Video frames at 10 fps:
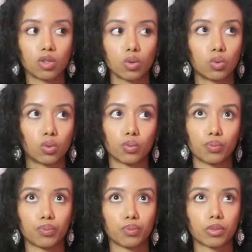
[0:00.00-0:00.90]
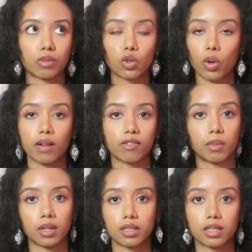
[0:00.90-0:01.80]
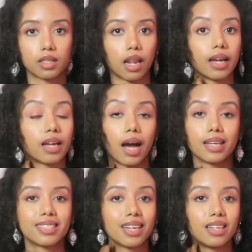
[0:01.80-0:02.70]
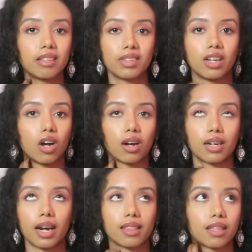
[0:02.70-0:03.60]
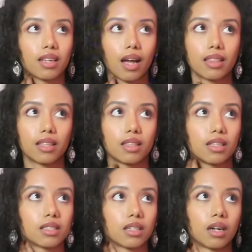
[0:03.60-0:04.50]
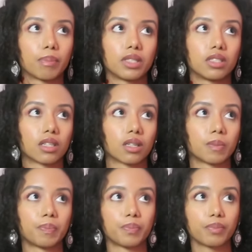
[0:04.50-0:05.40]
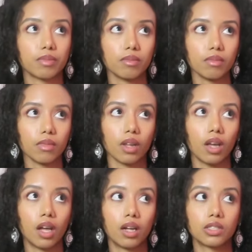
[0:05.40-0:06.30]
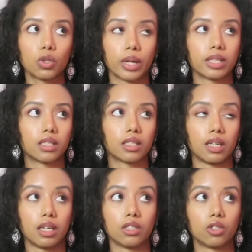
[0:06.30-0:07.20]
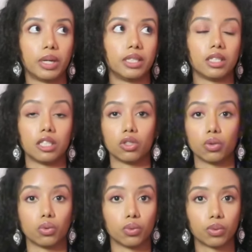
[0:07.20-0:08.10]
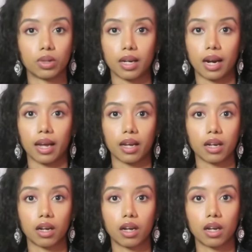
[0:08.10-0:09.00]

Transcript: to 12 months like i say even longer i think i did this up until 2022 like